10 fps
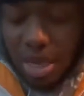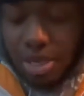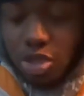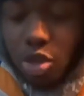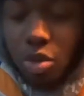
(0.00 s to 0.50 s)

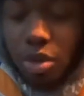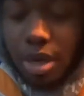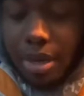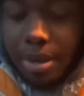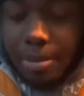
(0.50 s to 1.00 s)
So
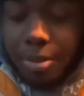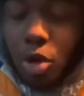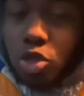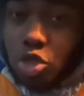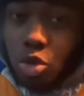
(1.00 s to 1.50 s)
um,
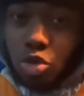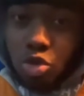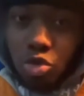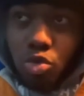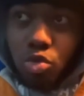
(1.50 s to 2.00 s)
also
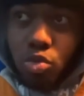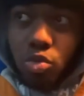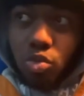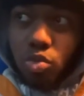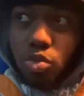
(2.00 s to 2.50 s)
you
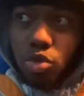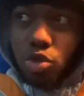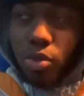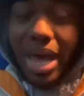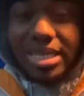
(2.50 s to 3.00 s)

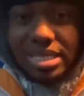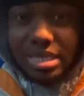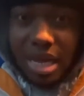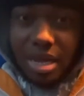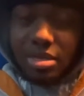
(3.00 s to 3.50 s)
you
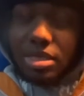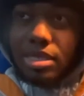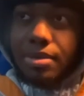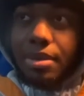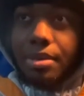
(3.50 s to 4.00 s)

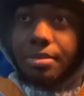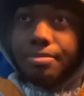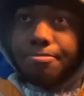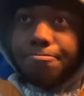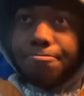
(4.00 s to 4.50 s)
exercising,
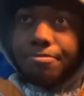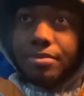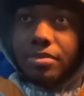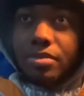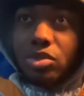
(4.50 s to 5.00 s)
um,
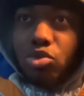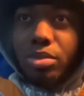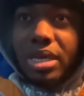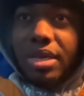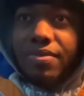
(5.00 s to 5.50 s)
you
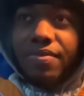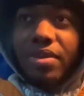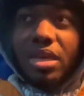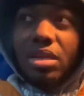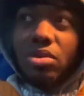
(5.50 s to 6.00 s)
being
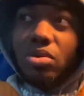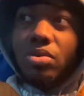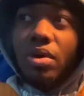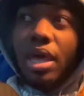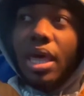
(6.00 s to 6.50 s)
fit, you
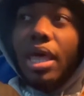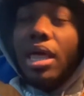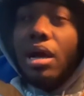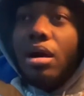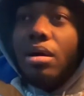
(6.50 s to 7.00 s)
know,
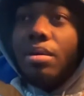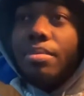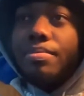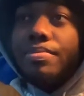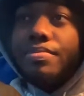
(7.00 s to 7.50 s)

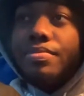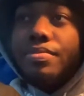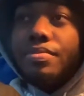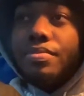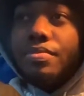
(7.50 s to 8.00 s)
um,
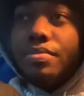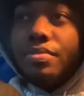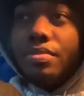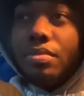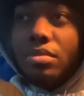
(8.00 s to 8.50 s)

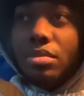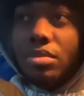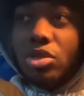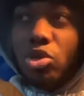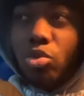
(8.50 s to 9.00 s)

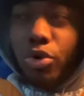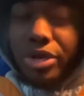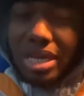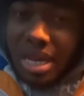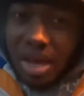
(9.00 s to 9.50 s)
you know,
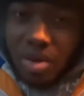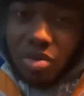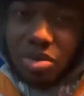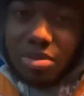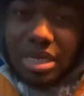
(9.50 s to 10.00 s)
working out,
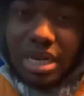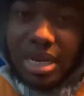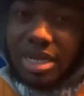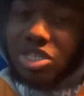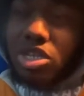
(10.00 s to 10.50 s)
you know what I'm saying? Not
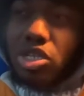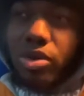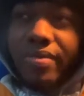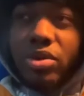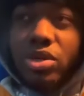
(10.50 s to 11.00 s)
necessarily you
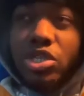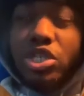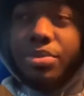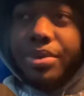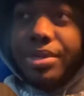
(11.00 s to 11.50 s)
have to go to the
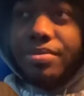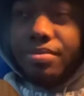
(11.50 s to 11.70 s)
gym, but